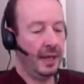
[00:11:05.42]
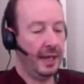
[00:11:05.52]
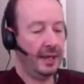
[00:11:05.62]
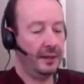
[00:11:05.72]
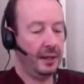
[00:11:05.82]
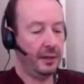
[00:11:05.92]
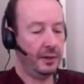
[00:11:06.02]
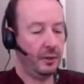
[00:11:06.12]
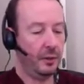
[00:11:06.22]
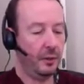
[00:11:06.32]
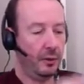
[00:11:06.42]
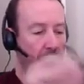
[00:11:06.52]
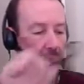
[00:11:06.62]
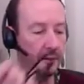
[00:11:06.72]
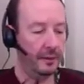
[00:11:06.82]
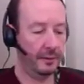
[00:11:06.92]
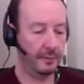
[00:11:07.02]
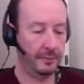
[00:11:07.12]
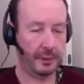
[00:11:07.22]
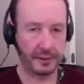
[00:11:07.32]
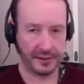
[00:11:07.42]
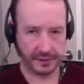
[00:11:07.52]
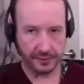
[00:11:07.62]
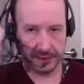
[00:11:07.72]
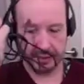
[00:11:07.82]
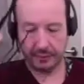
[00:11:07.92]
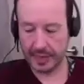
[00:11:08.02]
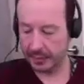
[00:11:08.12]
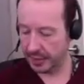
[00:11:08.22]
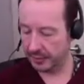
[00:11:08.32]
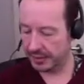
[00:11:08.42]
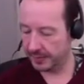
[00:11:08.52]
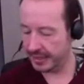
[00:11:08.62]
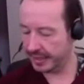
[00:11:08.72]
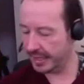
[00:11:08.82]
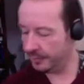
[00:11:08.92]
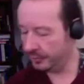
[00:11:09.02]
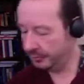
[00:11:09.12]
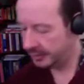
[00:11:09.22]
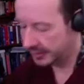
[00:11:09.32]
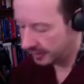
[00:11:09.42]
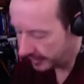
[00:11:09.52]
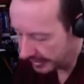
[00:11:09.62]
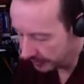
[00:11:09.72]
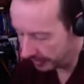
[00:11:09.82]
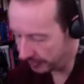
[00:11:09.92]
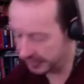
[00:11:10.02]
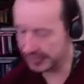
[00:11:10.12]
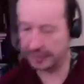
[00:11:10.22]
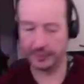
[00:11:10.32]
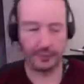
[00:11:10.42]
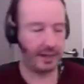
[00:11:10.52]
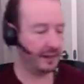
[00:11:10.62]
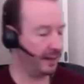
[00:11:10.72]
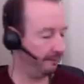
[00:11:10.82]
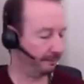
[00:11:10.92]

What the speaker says: In your box, there'll come a USB cable. I'm just going to place my box down on the ground there.